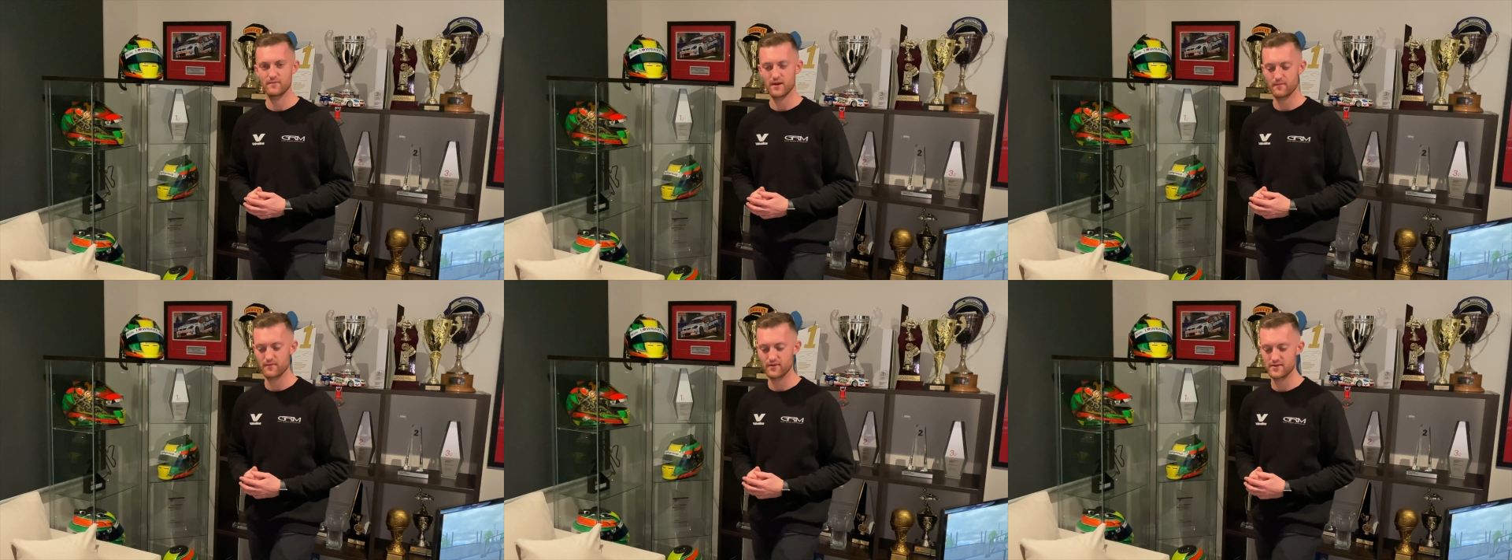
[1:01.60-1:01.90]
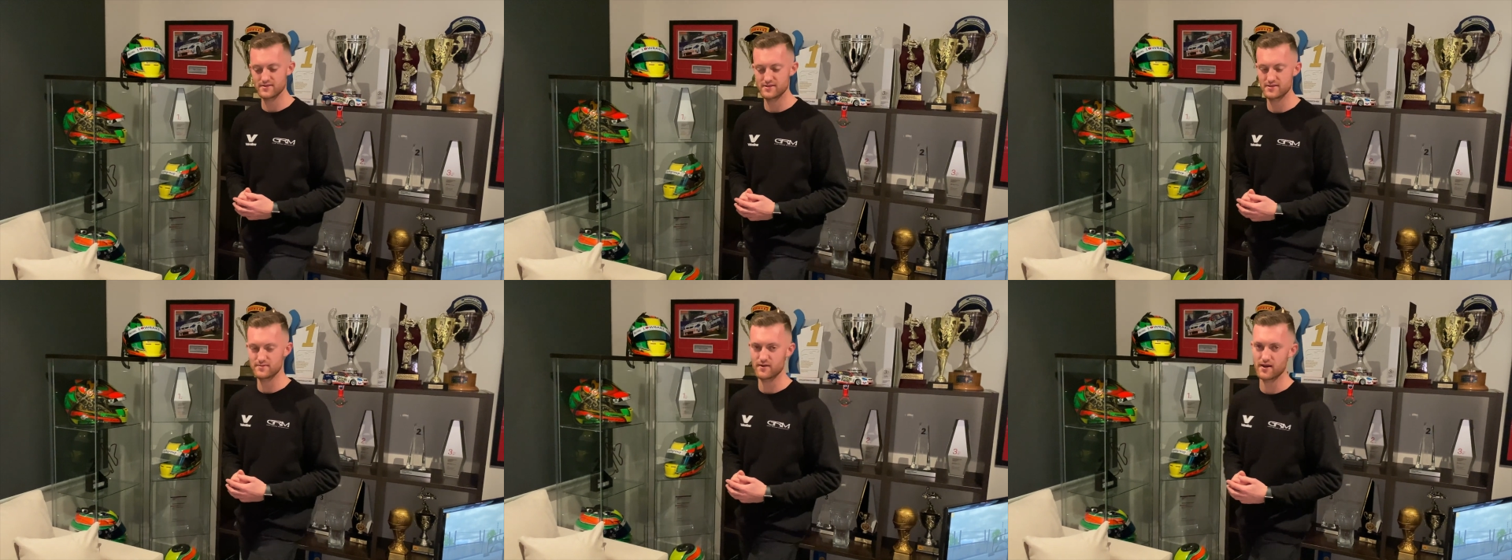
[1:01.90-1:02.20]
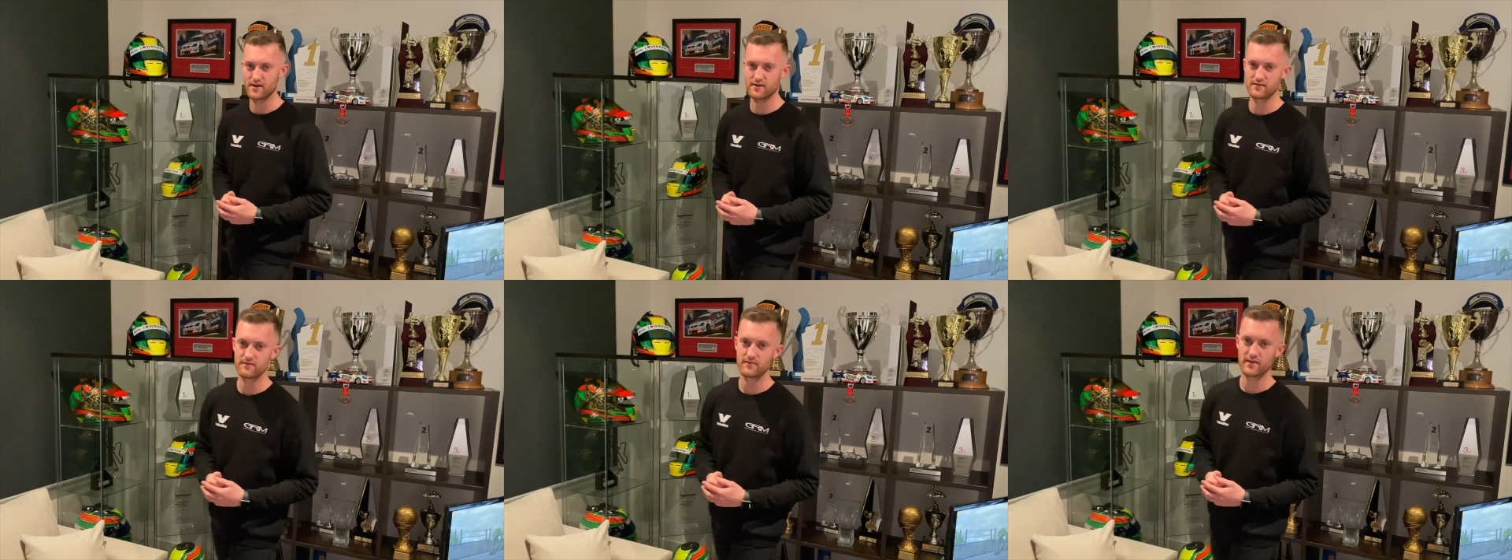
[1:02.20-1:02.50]
memories as
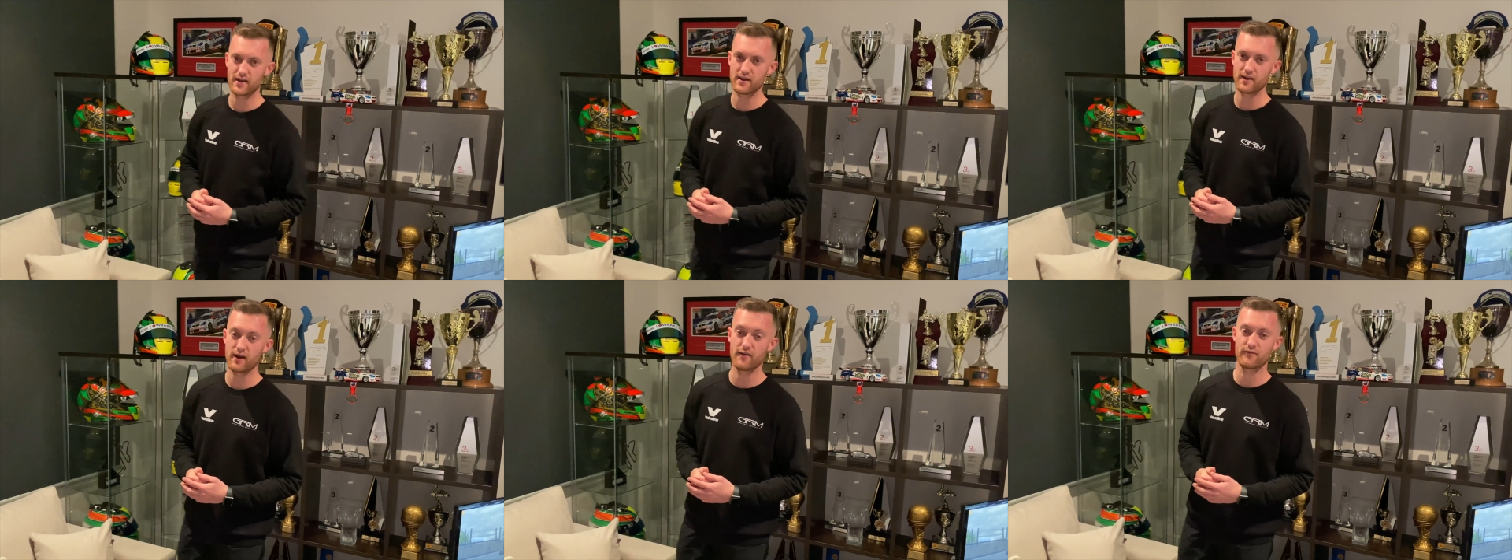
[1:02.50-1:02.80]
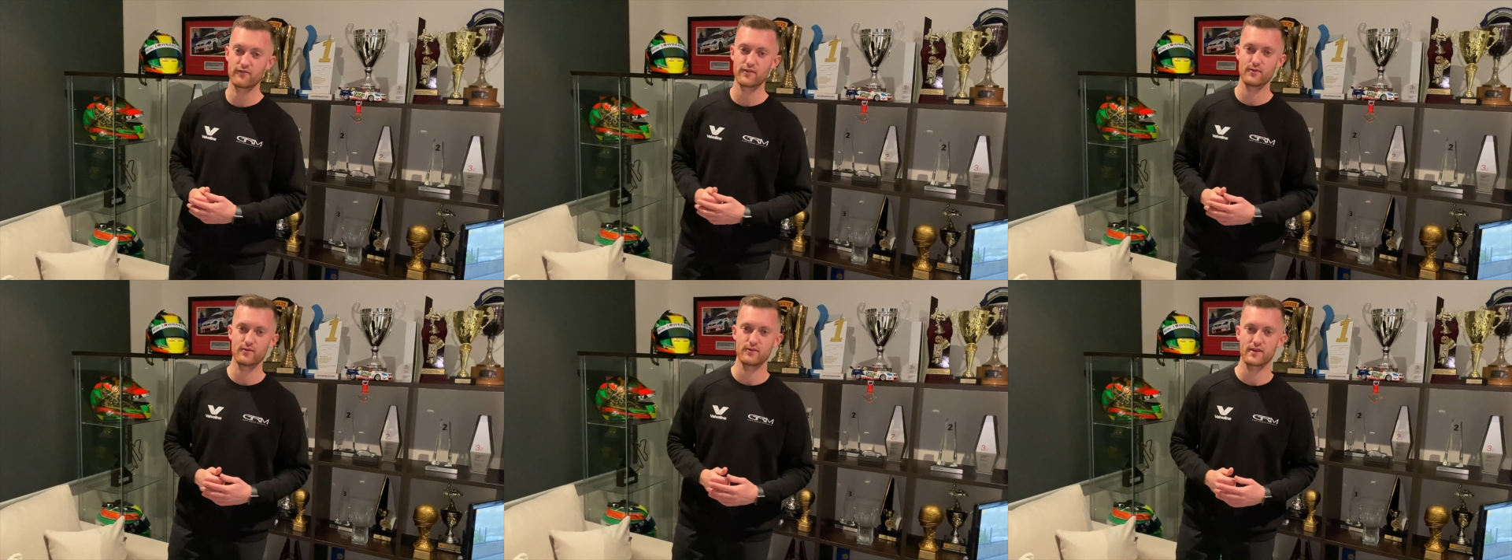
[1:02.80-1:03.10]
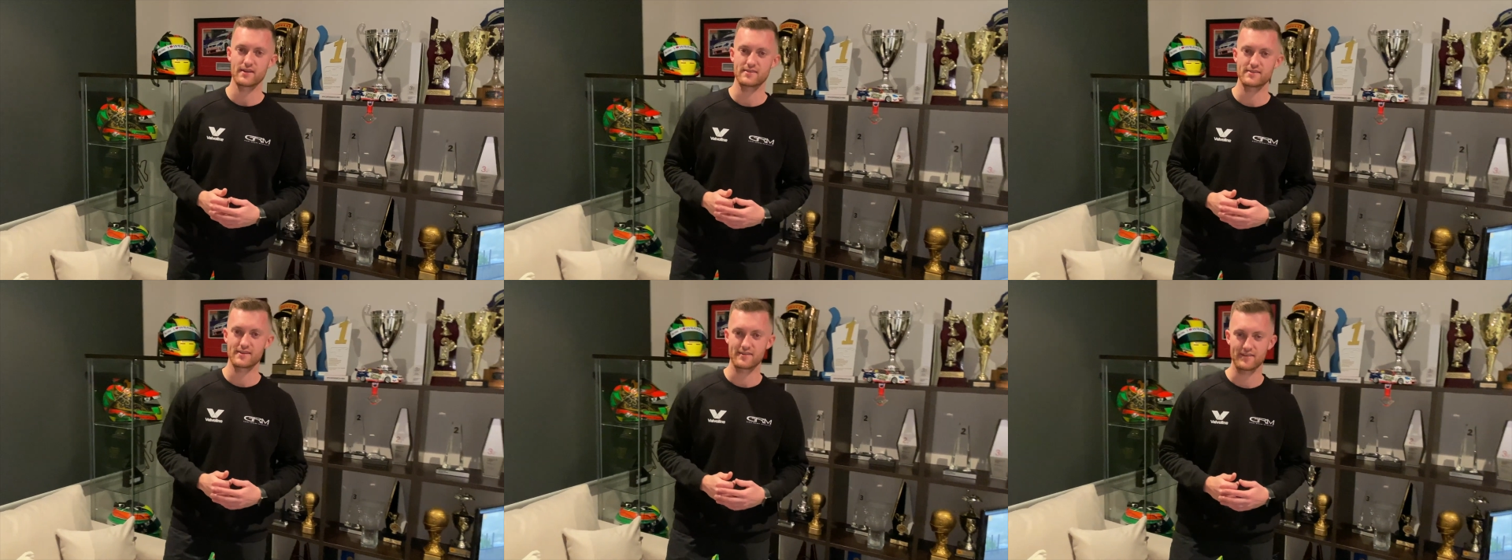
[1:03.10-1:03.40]
well. And hopefully we'll
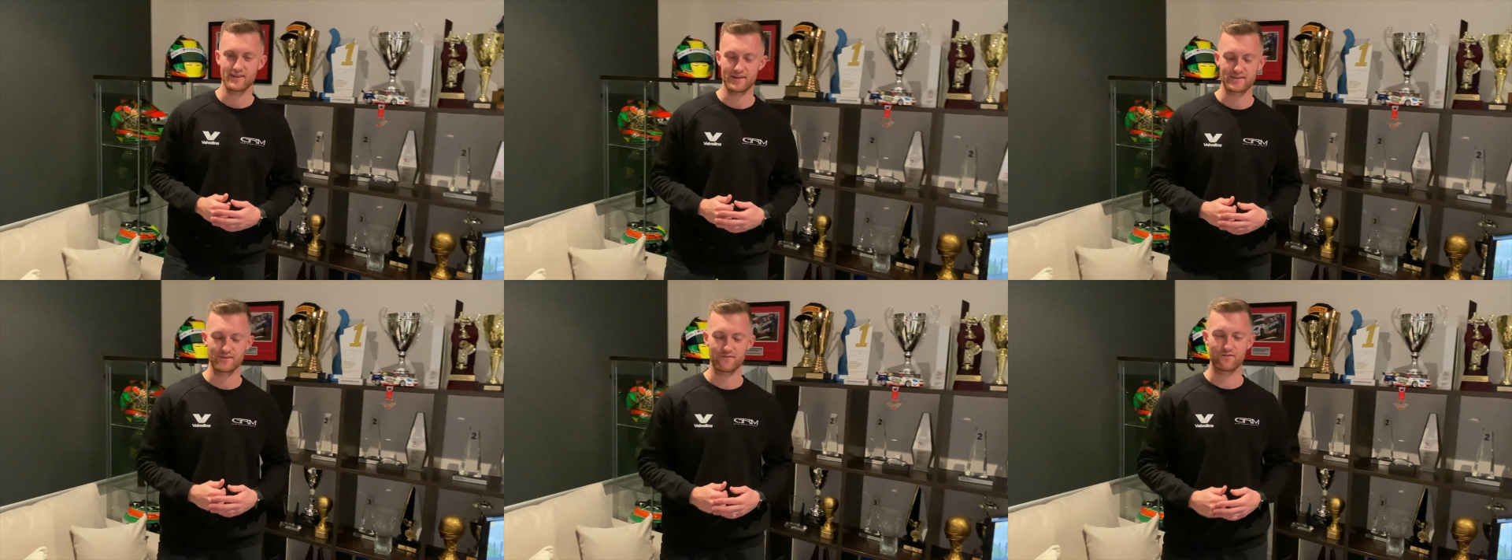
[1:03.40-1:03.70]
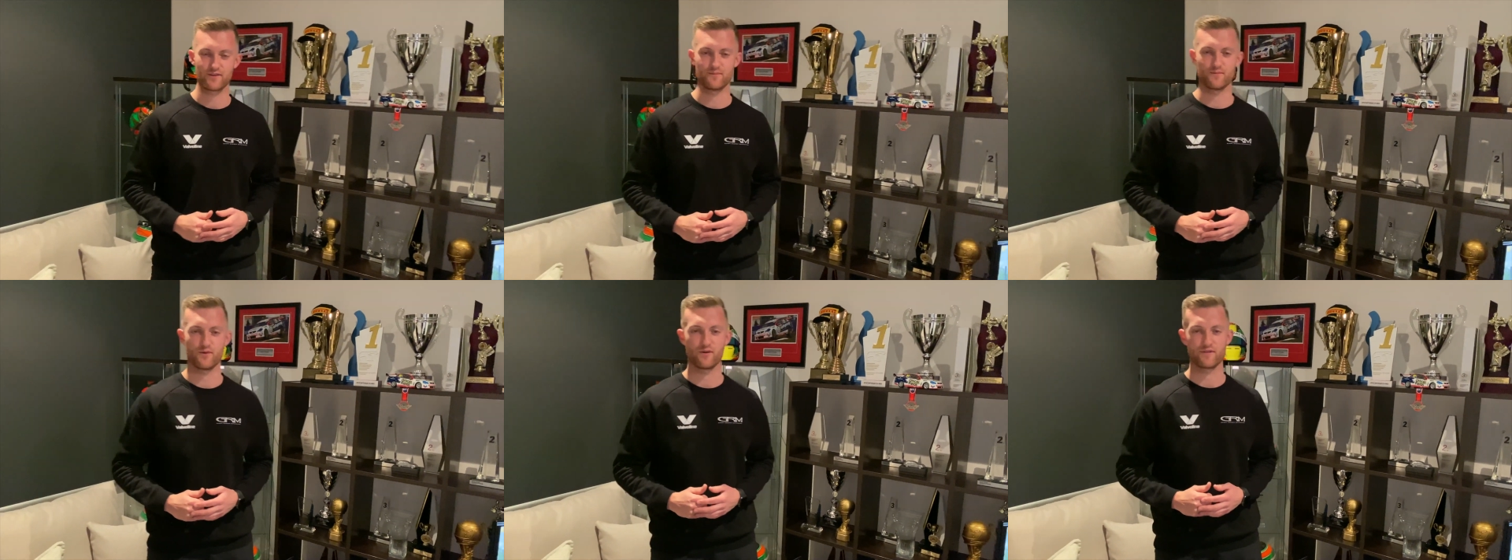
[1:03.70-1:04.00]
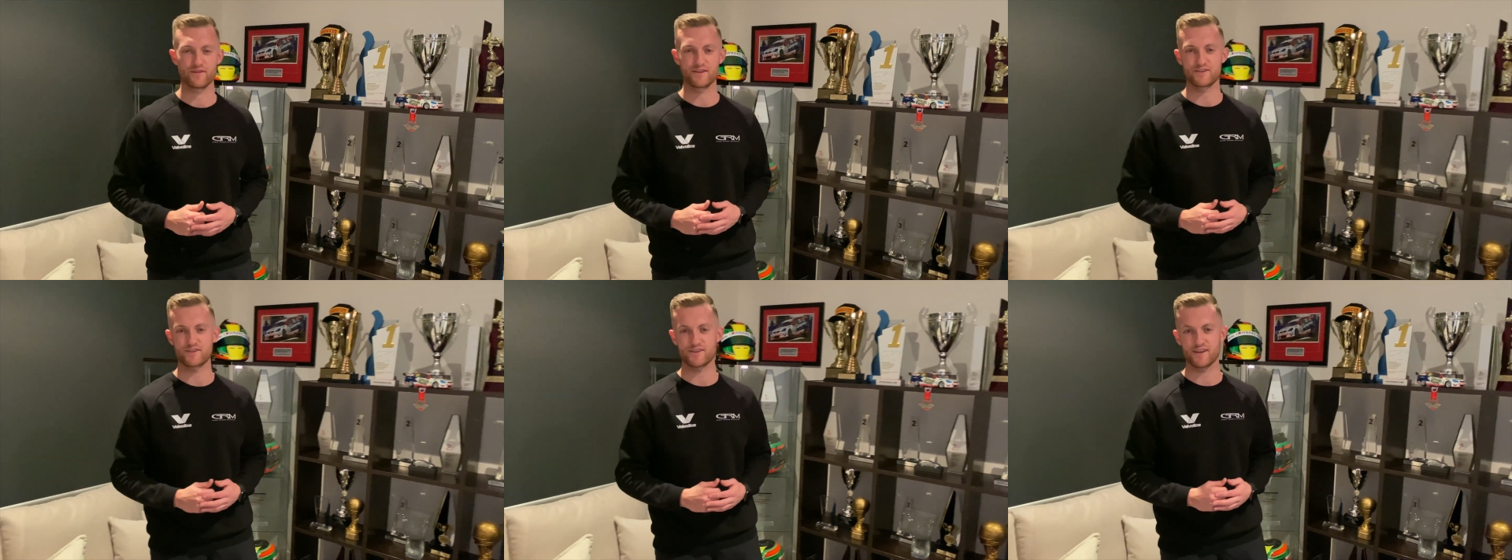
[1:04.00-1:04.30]
get to collect a few
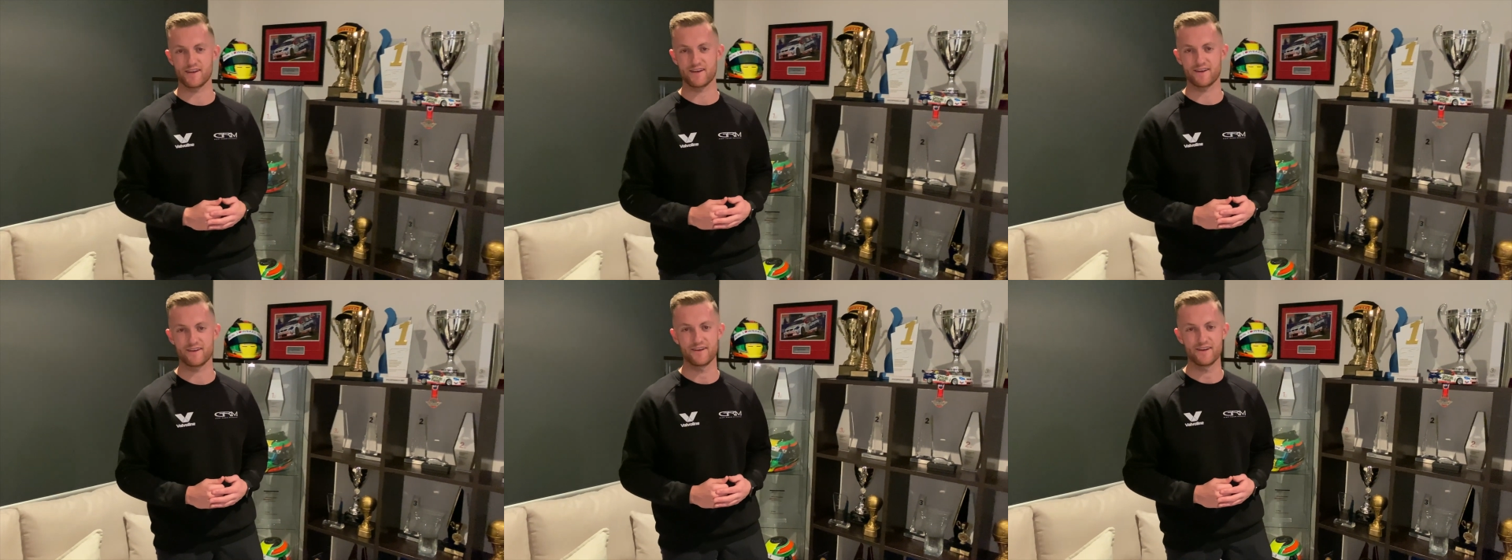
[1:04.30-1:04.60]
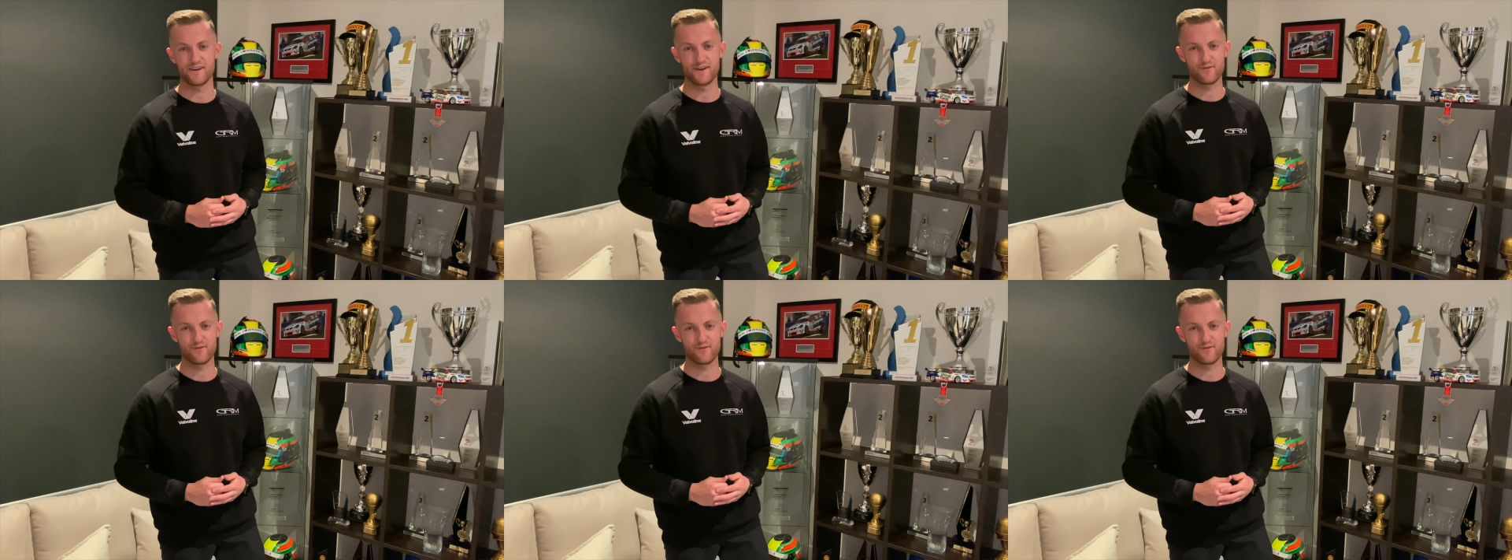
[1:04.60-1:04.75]
more this year